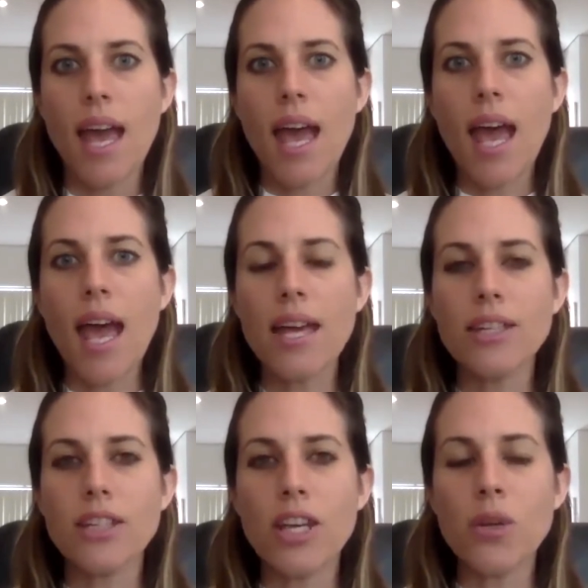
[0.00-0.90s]

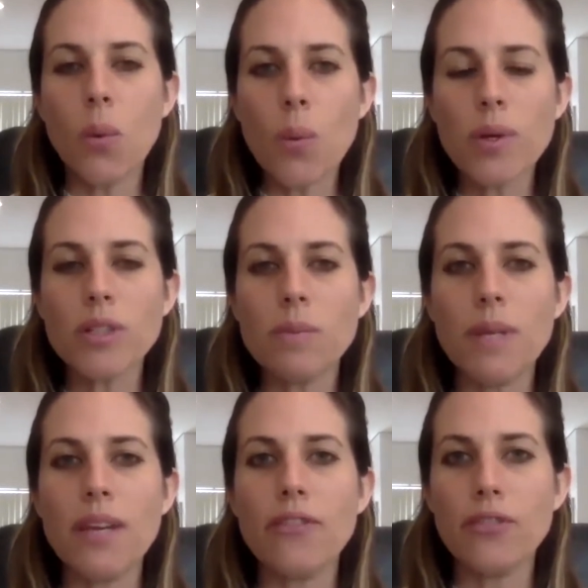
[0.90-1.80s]
And in order to
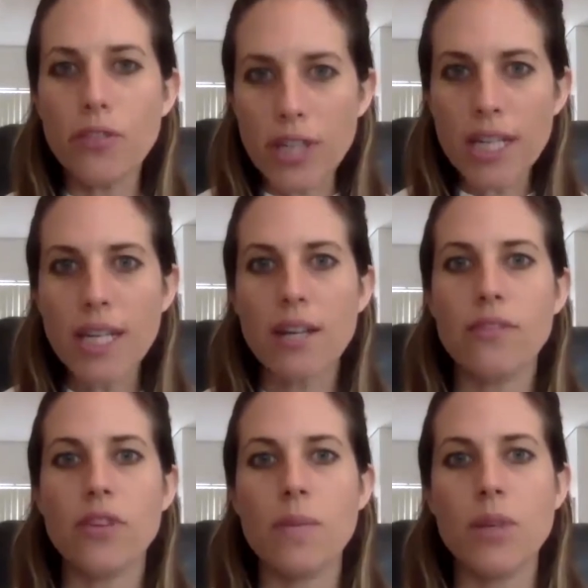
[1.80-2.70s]
be free
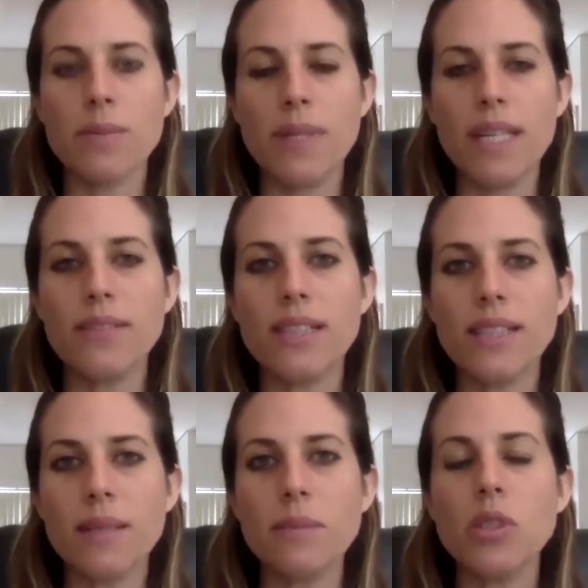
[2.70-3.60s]
from those belief
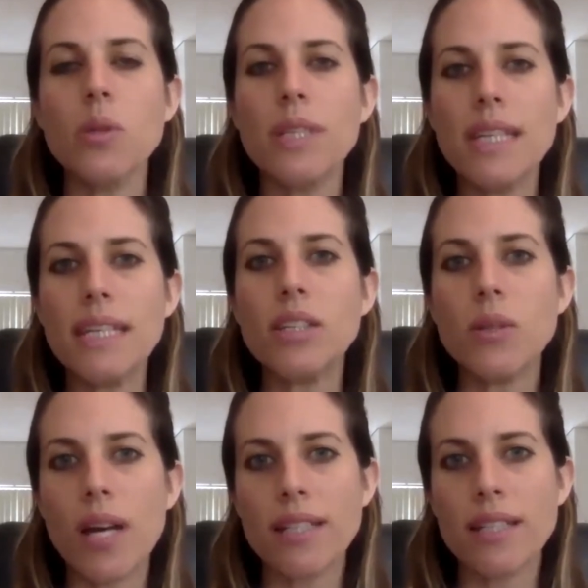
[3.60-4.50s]
systems, you need to
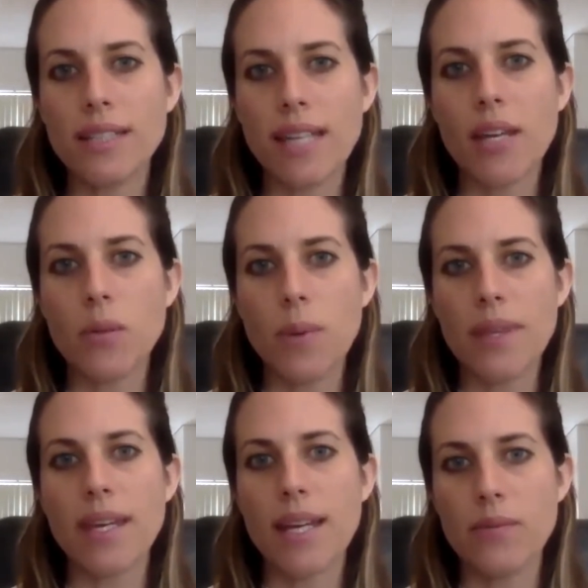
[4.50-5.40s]
understand where
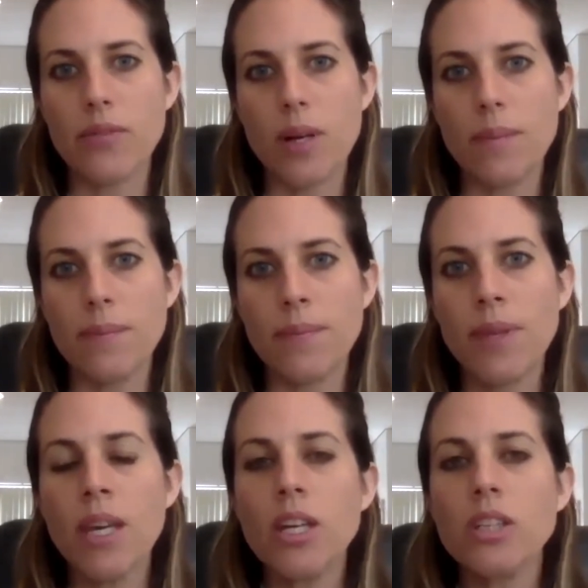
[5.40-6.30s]
they come from.
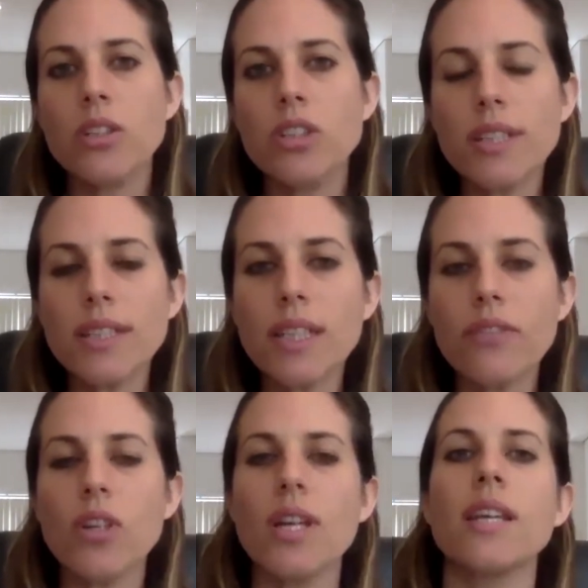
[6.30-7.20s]
So just to give
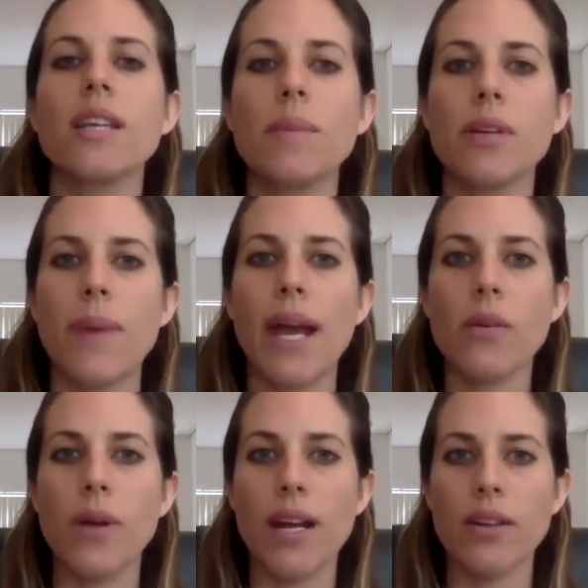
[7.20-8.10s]
you a little bit of
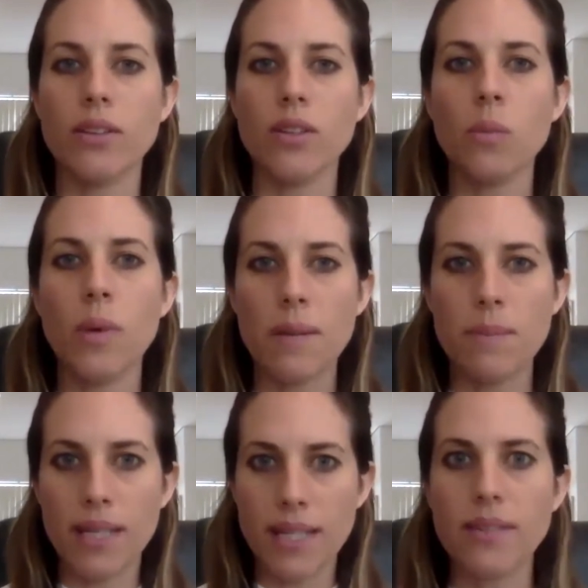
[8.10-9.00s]
background where
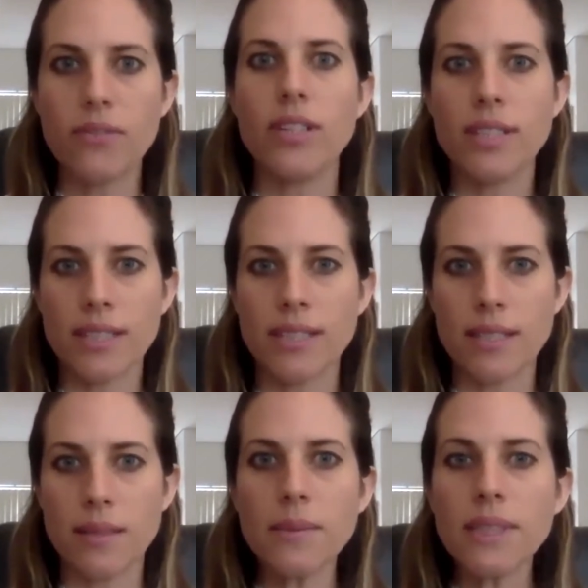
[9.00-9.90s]
belief systems